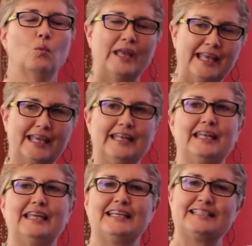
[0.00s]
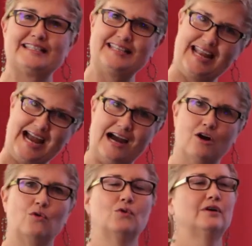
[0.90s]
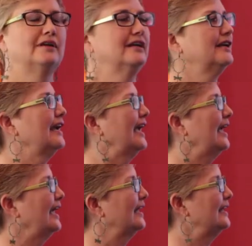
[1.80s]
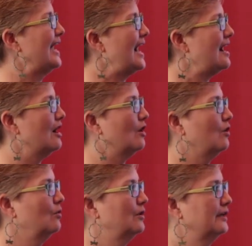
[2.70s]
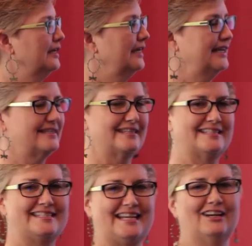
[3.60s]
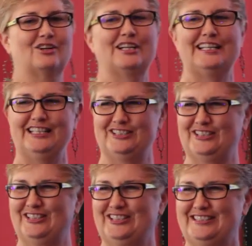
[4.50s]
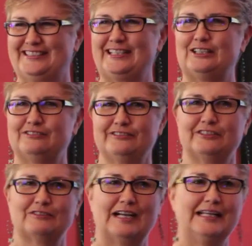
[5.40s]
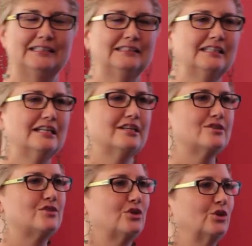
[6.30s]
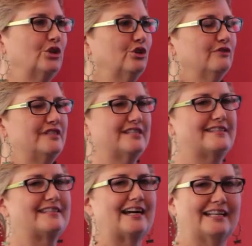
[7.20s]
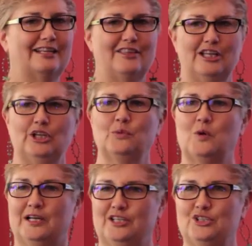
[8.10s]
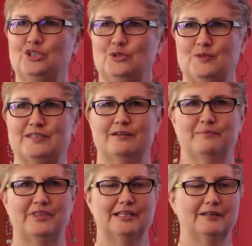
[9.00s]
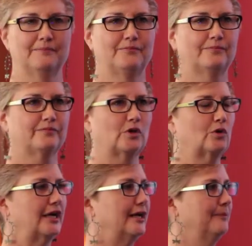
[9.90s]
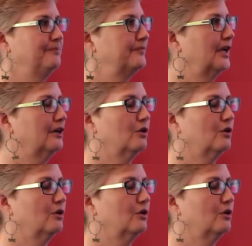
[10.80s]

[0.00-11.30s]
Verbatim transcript: When is now. And how is integrity to yourself, right? So you've decided that you want to do something, okay?